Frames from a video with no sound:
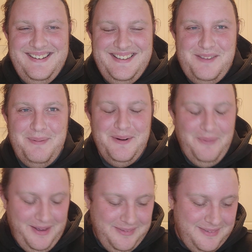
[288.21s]
It's been a
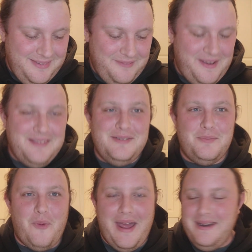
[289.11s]
while since I've had
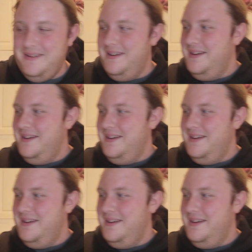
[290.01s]
some red.